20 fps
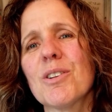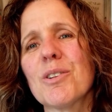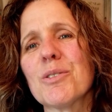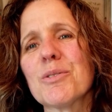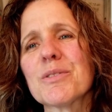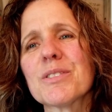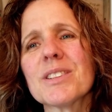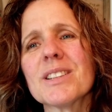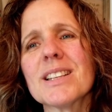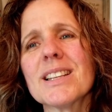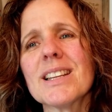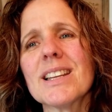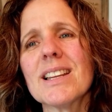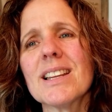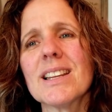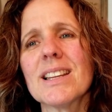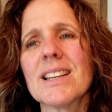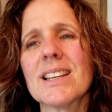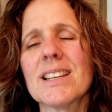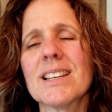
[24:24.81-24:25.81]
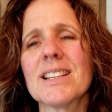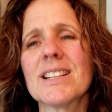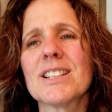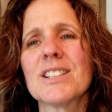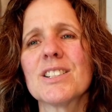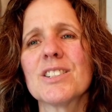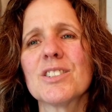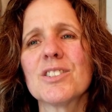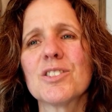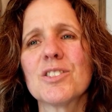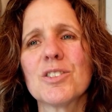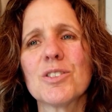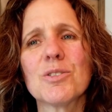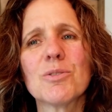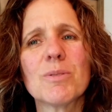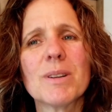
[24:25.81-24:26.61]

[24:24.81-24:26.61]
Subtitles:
hopefully in 2